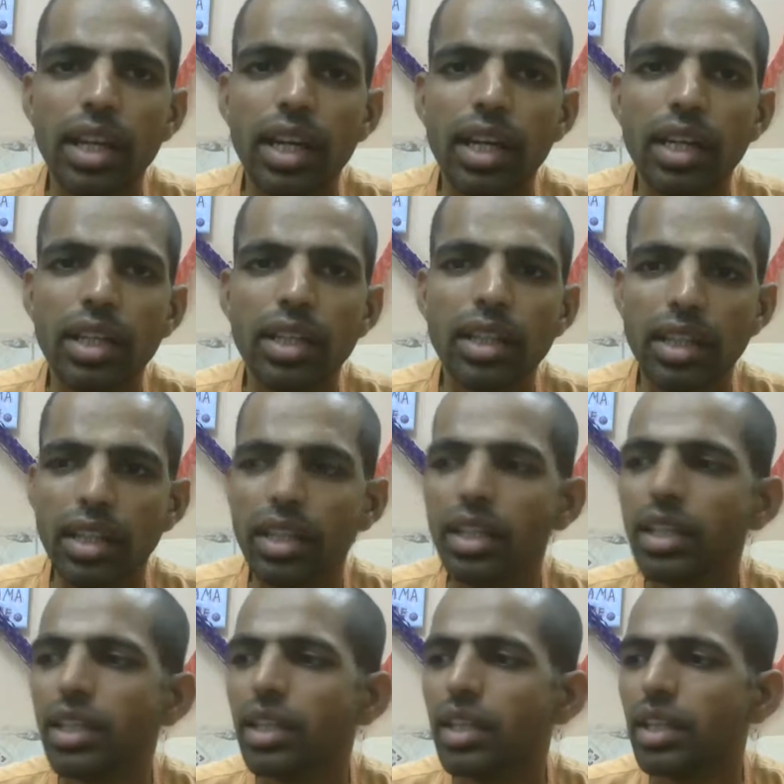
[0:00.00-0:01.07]
and
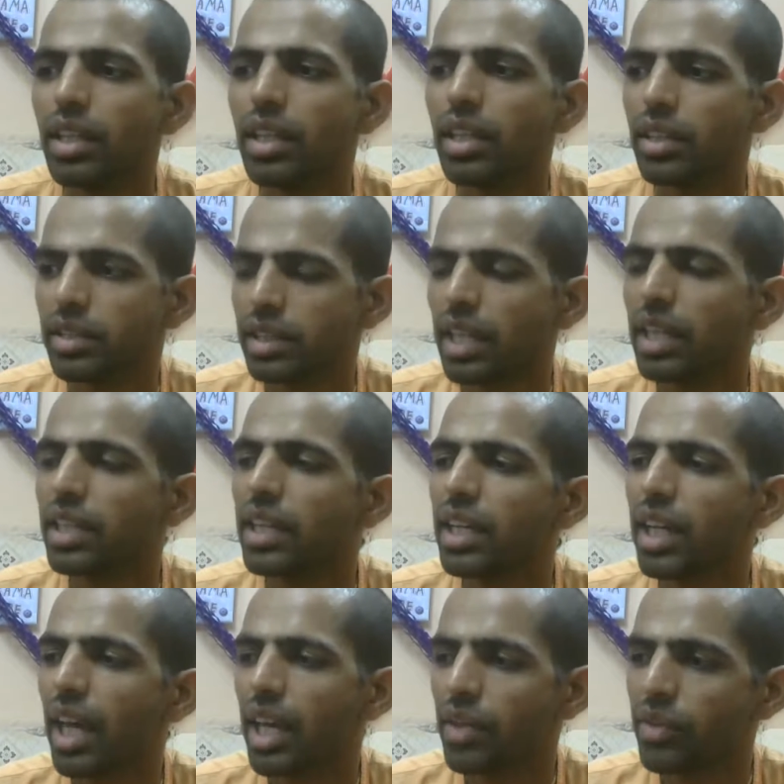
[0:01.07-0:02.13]
he said
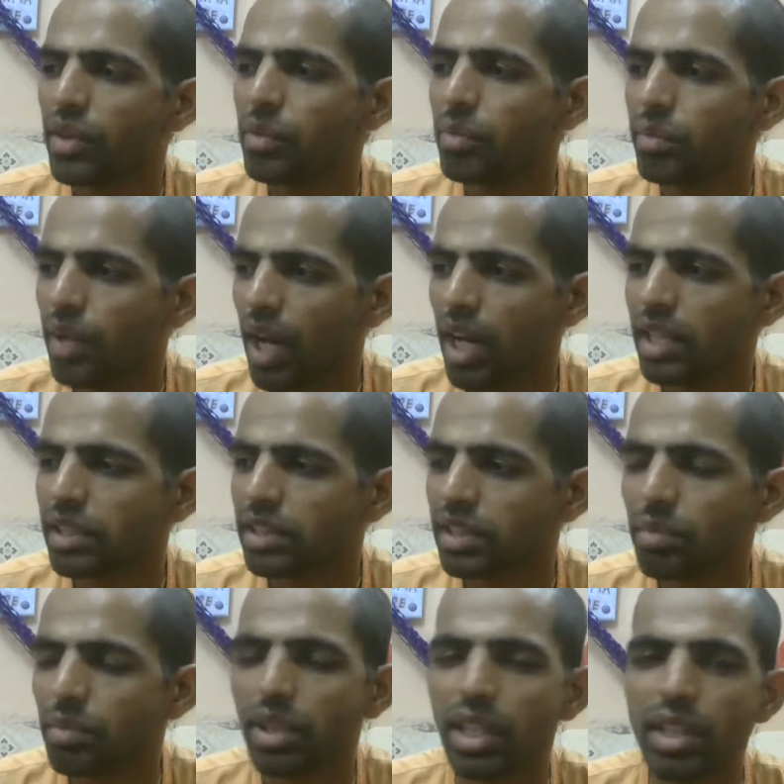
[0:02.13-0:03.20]
that I will ask
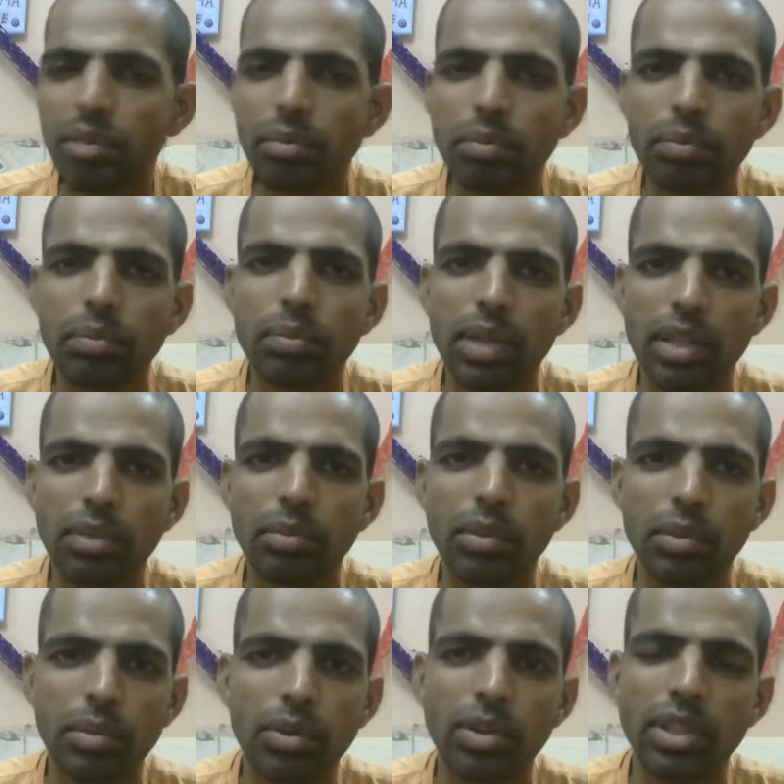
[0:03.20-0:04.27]
something, but
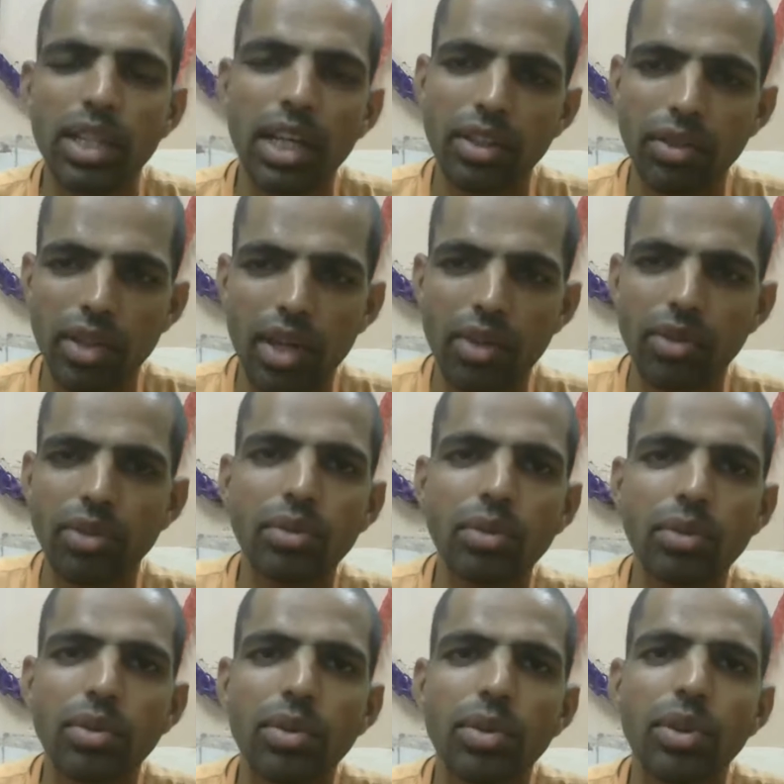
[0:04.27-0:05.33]
before that you have
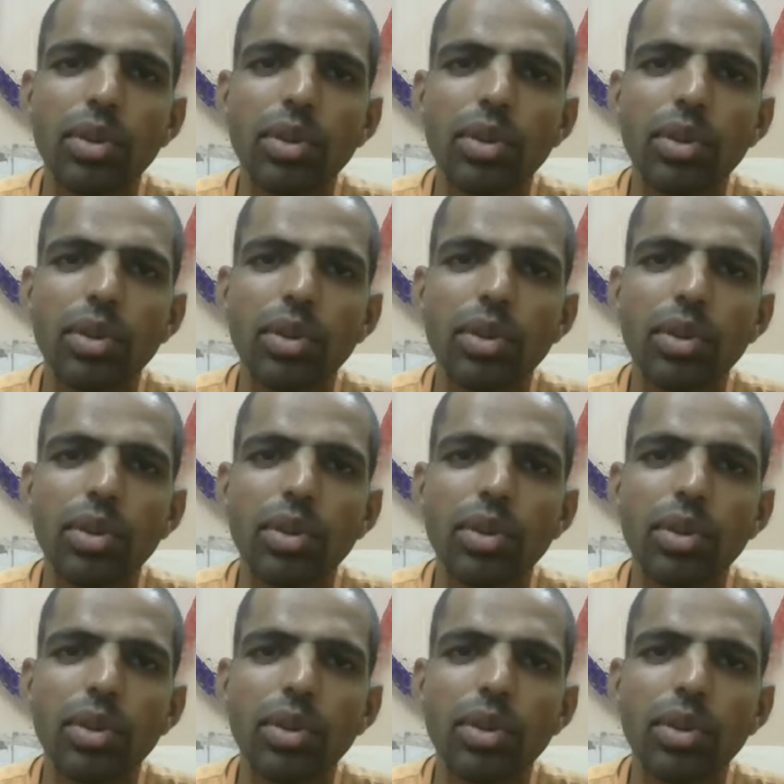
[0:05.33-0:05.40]
to